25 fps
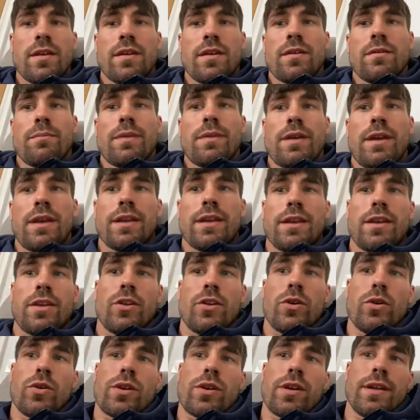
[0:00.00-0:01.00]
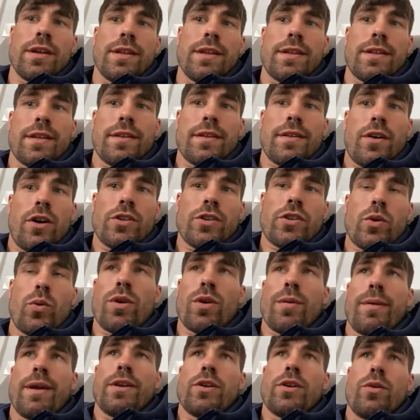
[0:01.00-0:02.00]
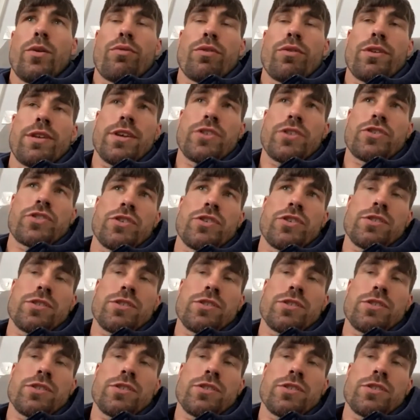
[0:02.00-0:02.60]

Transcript: Me, you know, I don't want to make no predictions,